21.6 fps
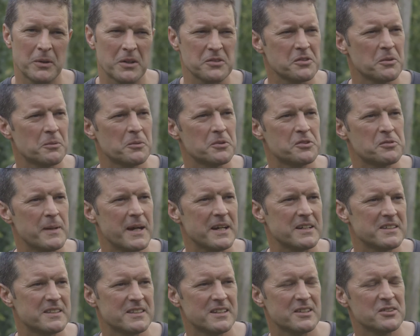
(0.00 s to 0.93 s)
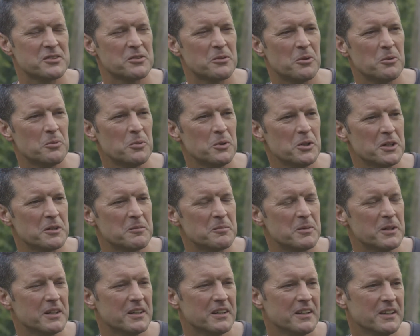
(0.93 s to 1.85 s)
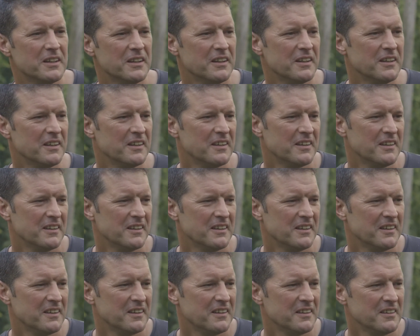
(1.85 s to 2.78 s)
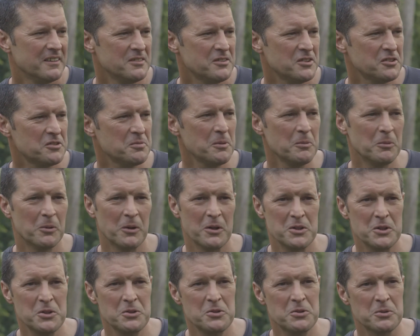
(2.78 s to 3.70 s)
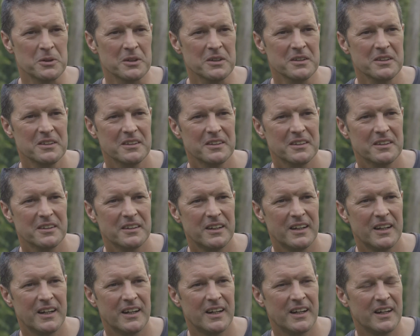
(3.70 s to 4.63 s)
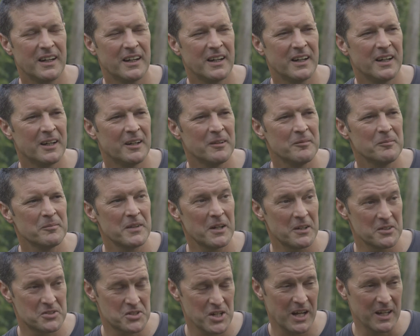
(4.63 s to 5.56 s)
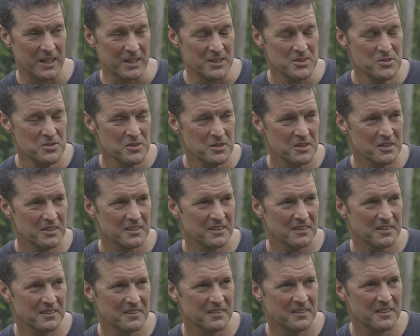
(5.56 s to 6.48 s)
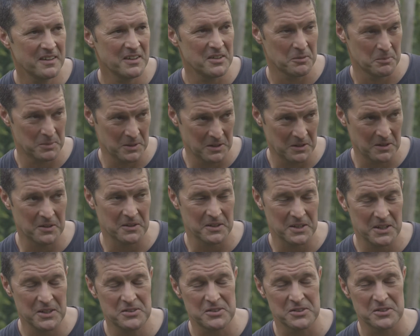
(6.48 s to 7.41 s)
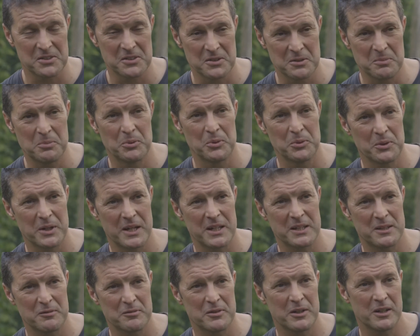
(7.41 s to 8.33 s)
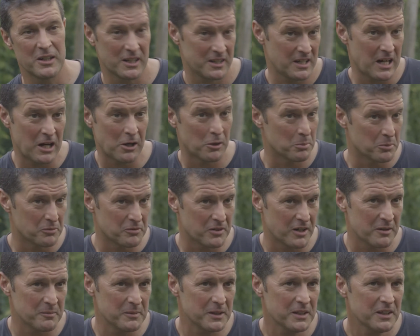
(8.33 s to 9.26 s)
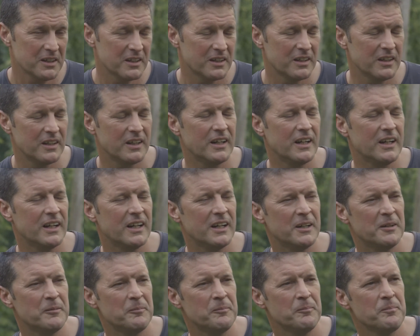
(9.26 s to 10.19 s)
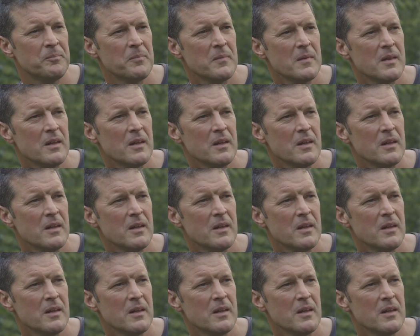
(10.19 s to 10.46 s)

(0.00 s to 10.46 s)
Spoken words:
perhaps not respected, that's the wrong word, but just a bit more unusual. They're a challenge. It would be a lot easier to do broadacre, like arable farming. And